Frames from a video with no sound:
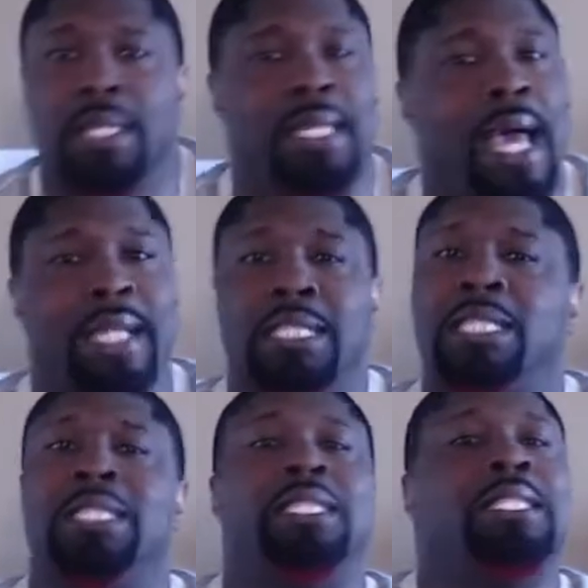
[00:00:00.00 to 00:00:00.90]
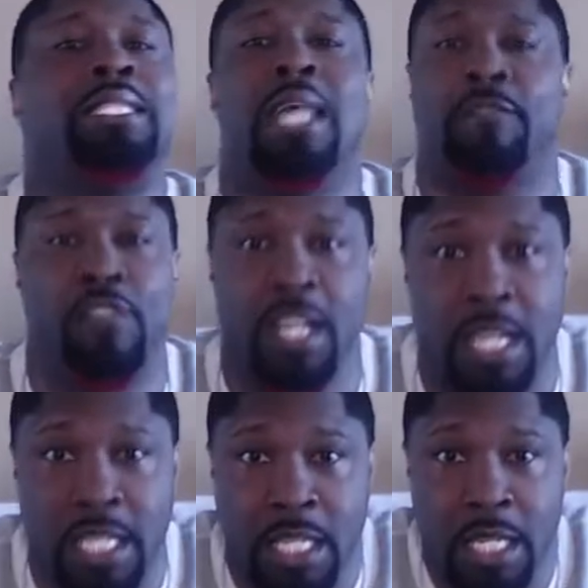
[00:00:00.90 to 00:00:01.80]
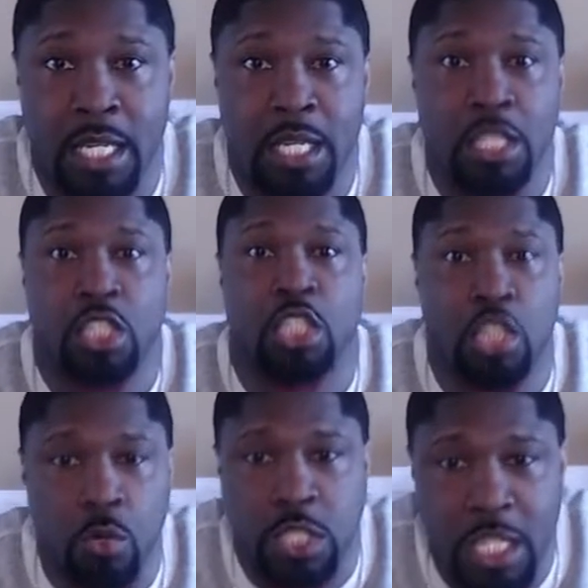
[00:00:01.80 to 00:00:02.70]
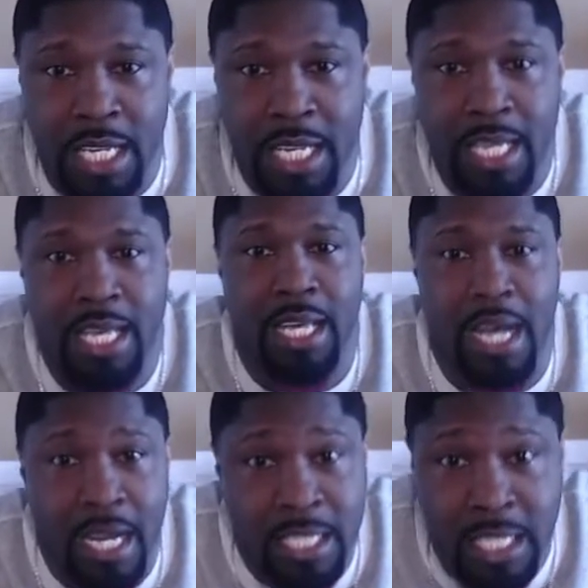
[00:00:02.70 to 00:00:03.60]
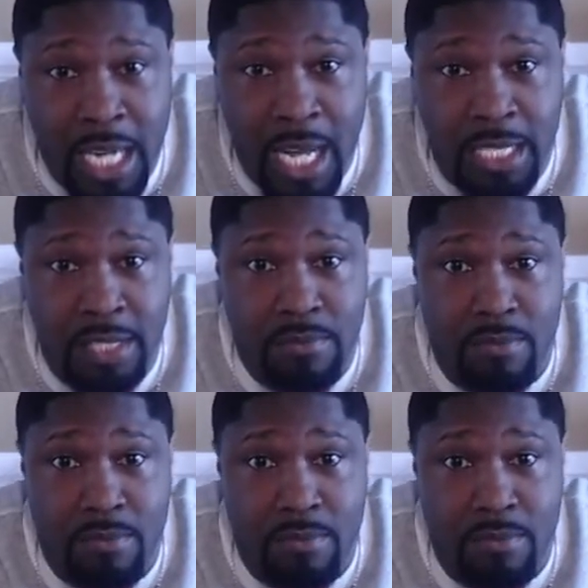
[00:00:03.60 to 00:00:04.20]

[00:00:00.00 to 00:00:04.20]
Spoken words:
That is definitely socially unjust.